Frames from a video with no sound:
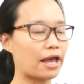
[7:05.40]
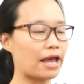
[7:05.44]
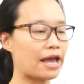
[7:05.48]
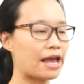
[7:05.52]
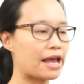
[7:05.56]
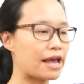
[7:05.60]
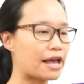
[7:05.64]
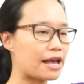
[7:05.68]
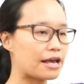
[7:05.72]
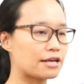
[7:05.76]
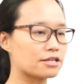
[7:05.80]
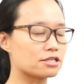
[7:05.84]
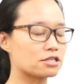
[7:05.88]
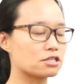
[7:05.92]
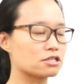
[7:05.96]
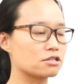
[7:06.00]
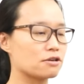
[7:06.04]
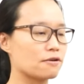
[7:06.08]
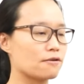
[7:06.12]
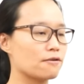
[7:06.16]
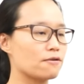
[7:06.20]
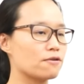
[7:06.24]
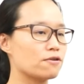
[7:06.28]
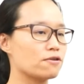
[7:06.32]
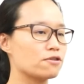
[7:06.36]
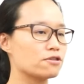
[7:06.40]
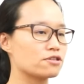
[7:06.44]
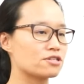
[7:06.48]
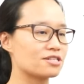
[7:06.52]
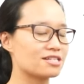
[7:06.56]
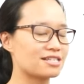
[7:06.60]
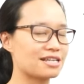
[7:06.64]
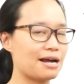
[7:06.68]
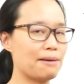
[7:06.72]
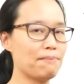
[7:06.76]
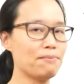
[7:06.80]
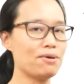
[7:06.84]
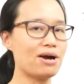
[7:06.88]
as
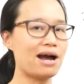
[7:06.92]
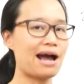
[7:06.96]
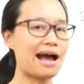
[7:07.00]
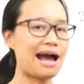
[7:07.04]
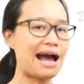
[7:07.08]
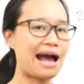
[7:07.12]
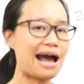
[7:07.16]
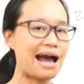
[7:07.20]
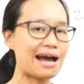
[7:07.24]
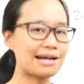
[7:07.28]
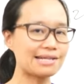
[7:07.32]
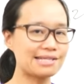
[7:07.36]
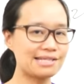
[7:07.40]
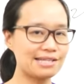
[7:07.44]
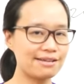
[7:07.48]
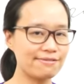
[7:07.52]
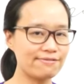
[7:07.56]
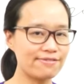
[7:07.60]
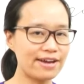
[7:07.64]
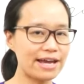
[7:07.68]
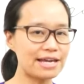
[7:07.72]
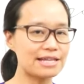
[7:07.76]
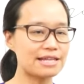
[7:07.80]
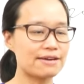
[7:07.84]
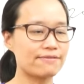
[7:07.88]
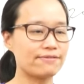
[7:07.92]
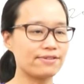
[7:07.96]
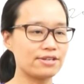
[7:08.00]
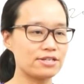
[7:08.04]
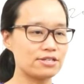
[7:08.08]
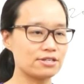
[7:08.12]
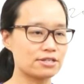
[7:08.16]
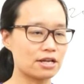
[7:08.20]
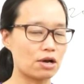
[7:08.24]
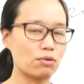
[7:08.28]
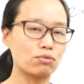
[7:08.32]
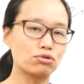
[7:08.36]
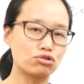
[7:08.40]
someone activate a
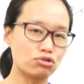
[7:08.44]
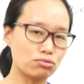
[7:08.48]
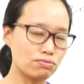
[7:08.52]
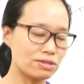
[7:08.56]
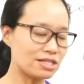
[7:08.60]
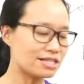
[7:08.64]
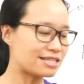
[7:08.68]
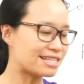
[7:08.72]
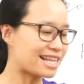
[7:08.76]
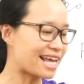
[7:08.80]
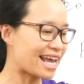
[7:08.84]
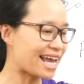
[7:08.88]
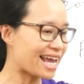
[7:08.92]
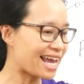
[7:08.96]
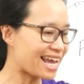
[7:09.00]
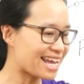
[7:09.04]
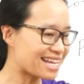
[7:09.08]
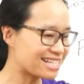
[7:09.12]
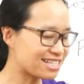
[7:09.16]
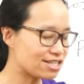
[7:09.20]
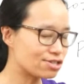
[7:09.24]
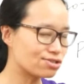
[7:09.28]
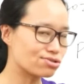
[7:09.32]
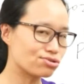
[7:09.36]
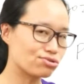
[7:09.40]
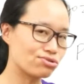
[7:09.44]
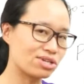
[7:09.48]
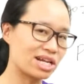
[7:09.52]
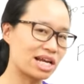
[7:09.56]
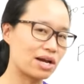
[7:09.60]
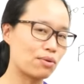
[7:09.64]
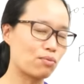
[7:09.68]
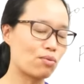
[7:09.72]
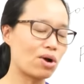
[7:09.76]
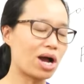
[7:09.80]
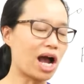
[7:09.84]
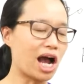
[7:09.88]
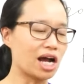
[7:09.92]
visa, which means they enter
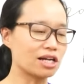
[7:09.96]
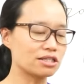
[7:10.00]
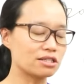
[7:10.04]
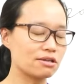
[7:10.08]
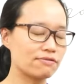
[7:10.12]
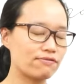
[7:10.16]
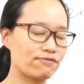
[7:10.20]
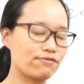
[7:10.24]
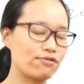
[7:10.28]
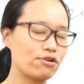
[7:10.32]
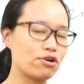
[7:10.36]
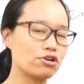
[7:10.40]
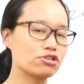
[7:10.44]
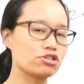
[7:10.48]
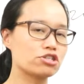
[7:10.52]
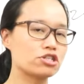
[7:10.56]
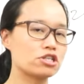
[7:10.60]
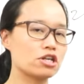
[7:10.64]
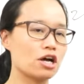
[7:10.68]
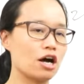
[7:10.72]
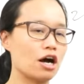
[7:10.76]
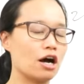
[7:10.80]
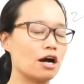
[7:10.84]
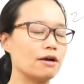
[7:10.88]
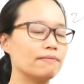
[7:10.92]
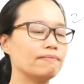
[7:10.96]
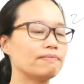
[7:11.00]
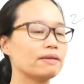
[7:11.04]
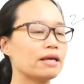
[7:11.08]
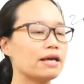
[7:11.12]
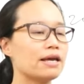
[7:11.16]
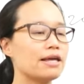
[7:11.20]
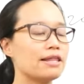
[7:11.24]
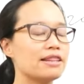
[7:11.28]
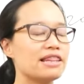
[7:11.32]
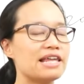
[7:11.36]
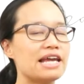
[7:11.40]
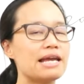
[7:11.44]
Australia once, the first time,
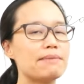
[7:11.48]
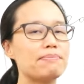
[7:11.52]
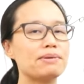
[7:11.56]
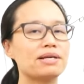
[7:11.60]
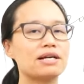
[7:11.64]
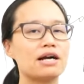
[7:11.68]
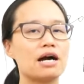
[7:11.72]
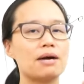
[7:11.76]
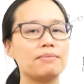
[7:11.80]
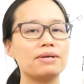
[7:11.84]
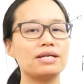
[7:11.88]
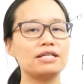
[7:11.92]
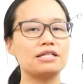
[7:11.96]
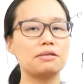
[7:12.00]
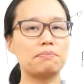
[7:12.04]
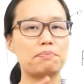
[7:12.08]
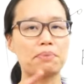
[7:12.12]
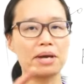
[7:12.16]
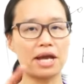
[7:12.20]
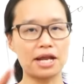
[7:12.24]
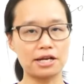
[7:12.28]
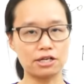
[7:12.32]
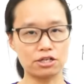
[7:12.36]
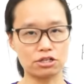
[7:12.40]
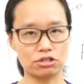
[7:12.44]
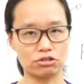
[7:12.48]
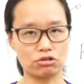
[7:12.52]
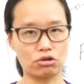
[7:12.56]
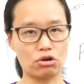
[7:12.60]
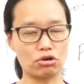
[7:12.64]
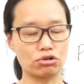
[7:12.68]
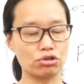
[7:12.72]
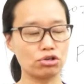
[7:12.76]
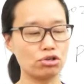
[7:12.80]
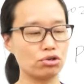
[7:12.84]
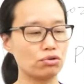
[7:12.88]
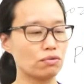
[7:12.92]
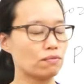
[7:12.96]
they become independent
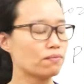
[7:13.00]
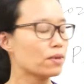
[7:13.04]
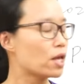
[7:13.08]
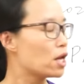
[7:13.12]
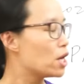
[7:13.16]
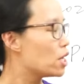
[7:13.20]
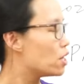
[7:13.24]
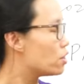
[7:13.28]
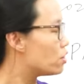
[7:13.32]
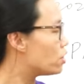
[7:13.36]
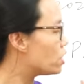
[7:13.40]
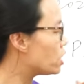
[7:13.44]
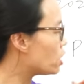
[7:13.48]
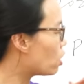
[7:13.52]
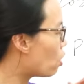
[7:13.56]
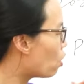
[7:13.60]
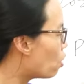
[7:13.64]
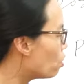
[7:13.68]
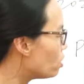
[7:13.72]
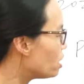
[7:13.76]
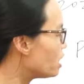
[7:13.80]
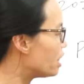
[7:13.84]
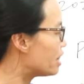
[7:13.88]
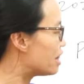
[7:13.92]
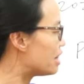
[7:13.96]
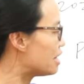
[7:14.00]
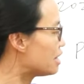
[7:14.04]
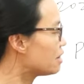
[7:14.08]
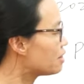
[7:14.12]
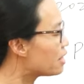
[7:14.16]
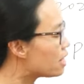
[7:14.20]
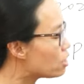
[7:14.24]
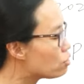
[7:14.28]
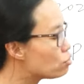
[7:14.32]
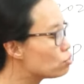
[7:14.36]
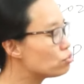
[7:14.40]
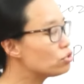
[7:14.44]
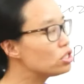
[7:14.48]
on you. The only thing
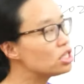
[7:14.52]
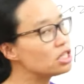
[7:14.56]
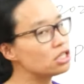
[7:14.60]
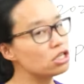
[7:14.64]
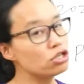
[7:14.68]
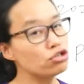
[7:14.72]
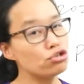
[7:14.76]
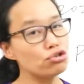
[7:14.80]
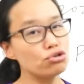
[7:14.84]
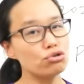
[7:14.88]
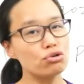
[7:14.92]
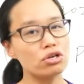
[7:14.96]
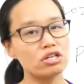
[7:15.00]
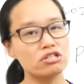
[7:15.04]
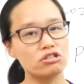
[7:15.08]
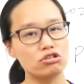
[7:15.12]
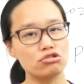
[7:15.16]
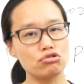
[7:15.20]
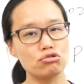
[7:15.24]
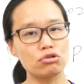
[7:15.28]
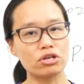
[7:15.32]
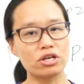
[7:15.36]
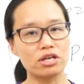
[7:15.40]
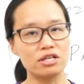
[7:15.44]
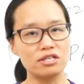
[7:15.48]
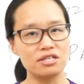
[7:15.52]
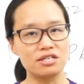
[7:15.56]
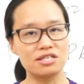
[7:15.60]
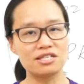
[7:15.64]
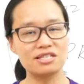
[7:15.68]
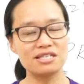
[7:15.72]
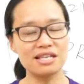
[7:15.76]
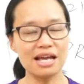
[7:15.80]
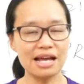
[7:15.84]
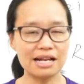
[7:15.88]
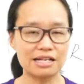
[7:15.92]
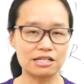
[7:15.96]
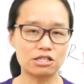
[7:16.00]
that you need to do is you
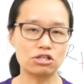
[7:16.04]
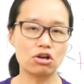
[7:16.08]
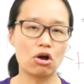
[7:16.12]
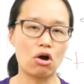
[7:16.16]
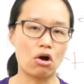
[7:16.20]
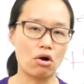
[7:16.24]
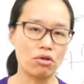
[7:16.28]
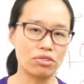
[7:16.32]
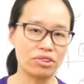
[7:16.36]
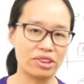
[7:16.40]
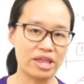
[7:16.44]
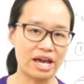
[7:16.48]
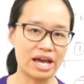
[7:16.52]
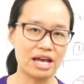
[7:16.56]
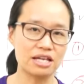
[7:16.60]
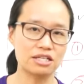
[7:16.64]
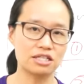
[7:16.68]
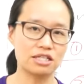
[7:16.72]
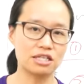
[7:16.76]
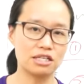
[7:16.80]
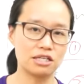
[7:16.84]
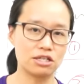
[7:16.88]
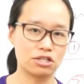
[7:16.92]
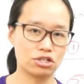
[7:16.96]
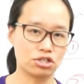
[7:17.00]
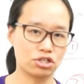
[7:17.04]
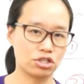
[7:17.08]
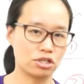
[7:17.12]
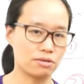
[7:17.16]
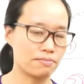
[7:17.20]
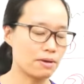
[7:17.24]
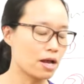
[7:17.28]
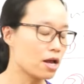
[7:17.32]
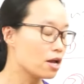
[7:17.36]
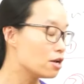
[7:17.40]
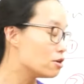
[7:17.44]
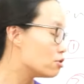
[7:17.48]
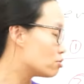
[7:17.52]
consent on their
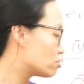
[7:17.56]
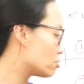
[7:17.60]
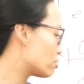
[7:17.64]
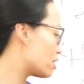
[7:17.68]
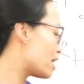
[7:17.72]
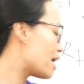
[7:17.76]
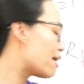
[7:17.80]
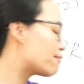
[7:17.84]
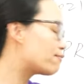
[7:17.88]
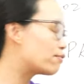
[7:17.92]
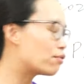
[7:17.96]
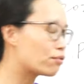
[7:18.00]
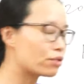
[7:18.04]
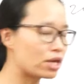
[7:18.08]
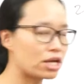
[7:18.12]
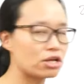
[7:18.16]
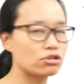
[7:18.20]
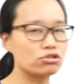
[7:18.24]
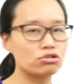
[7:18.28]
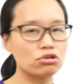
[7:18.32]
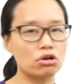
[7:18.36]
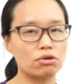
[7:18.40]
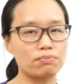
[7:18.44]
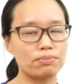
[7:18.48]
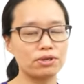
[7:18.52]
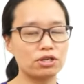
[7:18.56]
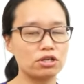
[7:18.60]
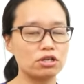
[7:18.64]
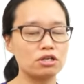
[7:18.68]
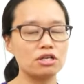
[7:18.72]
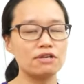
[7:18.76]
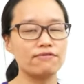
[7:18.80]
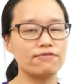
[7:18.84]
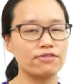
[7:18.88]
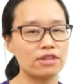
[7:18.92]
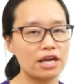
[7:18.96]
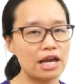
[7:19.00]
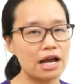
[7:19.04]
citizenship. So therefore, they don't, because
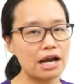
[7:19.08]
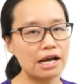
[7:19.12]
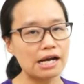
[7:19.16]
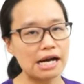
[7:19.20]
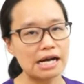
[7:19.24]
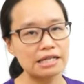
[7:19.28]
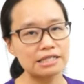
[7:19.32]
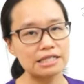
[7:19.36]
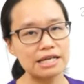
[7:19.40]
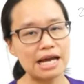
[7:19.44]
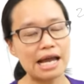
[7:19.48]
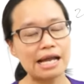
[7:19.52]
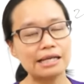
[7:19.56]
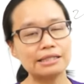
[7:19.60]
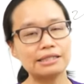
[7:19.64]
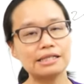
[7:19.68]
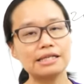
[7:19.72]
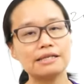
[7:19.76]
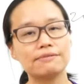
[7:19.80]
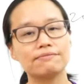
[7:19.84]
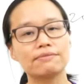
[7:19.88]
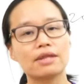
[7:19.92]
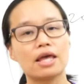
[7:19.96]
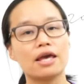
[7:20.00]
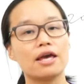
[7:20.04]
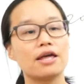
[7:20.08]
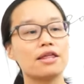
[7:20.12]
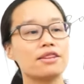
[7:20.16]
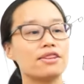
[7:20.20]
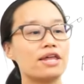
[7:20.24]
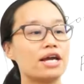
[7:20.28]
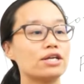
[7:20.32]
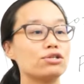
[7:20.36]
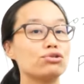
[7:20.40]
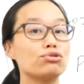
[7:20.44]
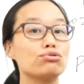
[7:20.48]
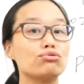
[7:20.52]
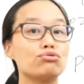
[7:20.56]
if they're under 18,
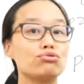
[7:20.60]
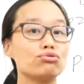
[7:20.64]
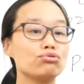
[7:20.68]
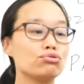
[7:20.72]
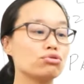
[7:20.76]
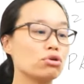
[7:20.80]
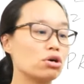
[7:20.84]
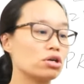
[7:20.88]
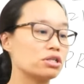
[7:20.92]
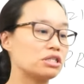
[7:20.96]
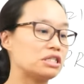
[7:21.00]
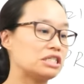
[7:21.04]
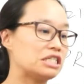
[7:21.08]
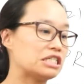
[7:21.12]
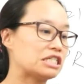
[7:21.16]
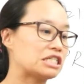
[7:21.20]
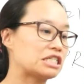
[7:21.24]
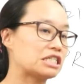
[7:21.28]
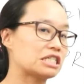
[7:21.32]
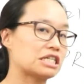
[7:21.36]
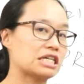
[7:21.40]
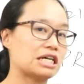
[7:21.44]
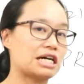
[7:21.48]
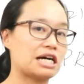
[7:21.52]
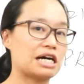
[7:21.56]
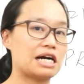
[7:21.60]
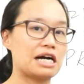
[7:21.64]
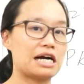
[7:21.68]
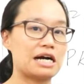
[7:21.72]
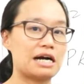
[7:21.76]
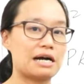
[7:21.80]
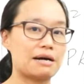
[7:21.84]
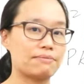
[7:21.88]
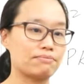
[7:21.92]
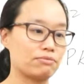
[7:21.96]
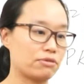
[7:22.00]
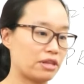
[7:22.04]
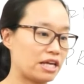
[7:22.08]
then you do not need
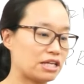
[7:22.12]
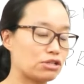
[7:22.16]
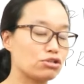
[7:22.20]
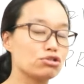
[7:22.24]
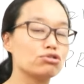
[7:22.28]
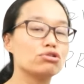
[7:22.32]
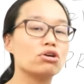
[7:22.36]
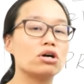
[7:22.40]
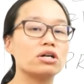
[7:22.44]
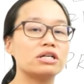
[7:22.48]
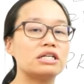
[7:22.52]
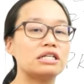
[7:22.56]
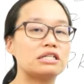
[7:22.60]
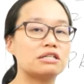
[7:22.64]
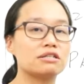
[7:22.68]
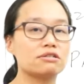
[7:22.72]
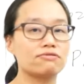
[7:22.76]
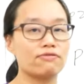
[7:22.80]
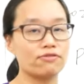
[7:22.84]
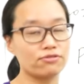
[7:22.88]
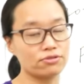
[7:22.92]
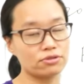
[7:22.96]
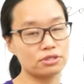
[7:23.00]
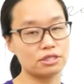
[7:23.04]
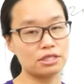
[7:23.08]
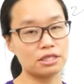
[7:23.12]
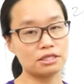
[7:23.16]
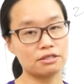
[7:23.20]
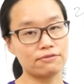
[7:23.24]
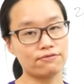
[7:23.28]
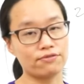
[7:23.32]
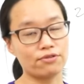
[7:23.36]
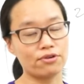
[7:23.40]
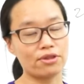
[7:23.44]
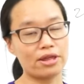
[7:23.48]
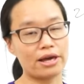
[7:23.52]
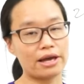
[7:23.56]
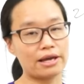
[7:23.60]
to. They do not need to sit
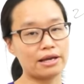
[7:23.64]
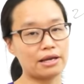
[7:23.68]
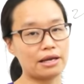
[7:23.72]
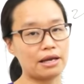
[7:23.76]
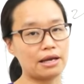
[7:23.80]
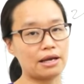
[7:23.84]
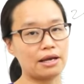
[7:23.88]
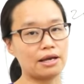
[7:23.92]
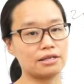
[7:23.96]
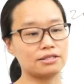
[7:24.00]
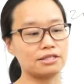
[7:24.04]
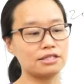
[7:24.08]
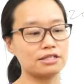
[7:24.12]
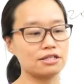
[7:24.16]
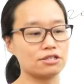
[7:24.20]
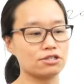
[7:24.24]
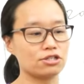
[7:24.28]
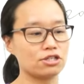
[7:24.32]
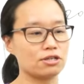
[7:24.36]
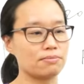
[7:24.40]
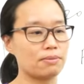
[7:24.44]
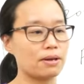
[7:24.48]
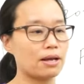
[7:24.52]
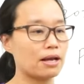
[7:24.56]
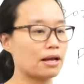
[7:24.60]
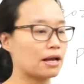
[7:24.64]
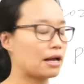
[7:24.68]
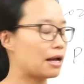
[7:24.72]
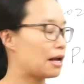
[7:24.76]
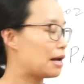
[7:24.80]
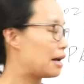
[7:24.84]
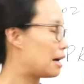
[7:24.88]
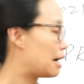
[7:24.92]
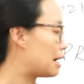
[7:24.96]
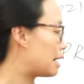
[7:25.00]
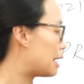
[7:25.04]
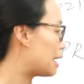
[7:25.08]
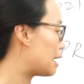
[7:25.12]
for the citizenship
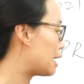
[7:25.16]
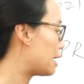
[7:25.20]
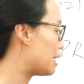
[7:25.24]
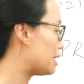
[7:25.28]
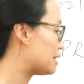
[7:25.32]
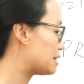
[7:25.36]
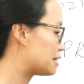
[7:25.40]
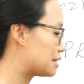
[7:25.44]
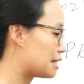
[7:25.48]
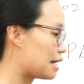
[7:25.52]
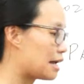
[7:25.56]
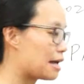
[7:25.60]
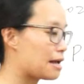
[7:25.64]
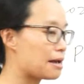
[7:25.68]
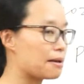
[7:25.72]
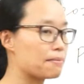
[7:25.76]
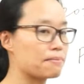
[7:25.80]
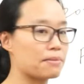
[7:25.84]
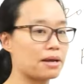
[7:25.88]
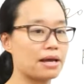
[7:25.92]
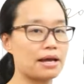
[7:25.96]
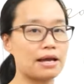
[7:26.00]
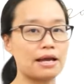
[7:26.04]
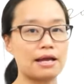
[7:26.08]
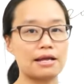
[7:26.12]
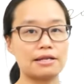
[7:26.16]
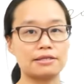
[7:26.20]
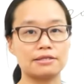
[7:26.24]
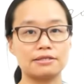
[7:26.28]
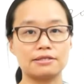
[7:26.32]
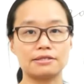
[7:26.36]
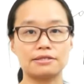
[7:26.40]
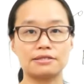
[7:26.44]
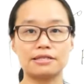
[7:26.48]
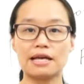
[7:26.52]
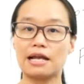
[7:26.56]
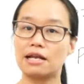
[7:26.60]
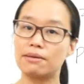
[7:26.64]
exam
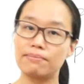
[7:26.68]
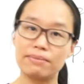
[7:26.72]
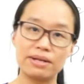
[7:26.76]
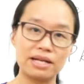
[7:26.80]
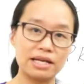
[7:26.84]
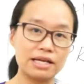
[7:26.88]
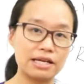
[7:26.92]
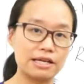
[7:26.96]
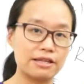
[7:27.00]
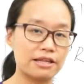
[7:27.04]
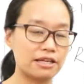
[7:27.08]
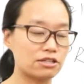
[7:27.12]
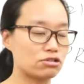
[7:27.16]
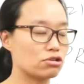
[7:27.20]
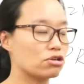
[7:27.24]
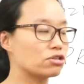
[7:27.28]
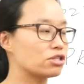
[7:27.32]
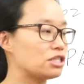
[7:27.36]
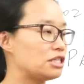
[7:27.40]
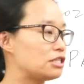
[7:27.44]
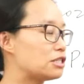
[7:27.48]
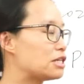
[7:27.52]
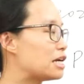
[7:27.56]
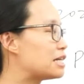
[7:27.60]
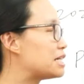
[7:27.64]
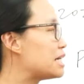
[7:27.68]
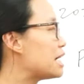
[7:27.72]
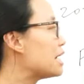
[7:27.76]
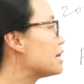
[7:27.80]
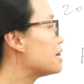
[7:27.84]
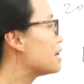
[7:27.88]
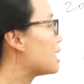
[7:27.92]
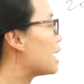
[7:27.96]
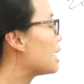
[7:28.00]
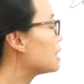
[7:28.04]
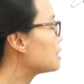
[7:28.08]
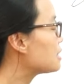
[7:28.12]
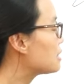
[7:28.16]
and ceremony. They don't need to
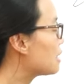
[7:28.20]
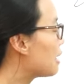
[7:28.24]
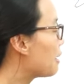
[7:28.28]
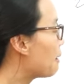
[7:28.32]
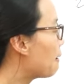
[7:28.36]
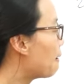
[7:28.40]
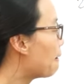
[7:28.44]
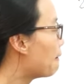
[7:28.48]
attend that.